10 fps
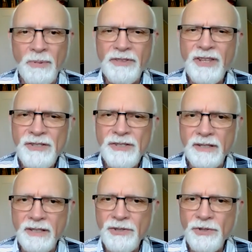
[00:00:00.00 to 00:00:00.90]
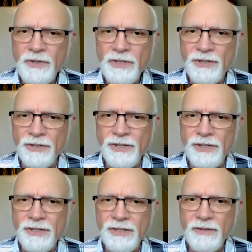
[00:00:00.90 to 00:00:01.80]
But this research
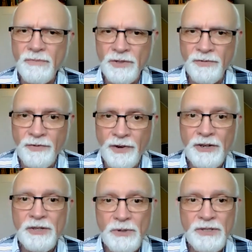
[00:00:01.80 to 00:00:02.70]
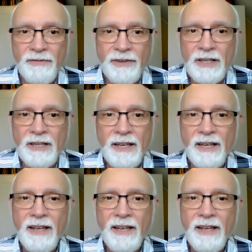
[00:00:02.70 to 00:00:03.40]
was very specific,